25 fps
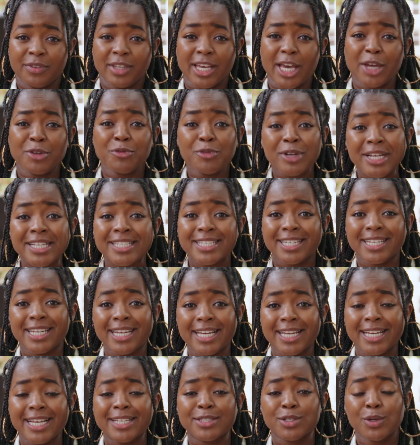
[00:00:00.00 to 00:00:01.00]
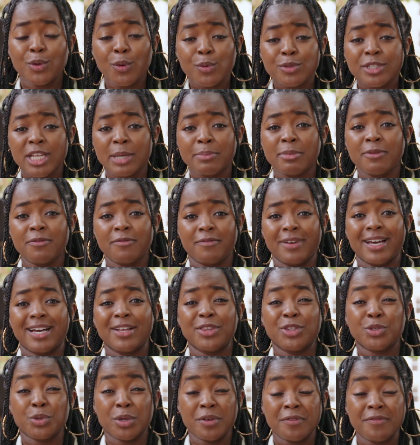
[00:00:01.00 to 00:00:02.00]
And recently, it's also been
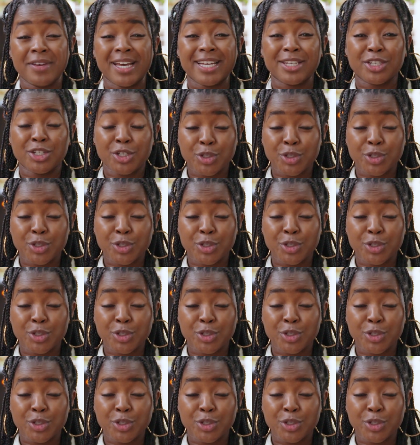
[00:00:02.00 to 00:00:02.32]
found to affect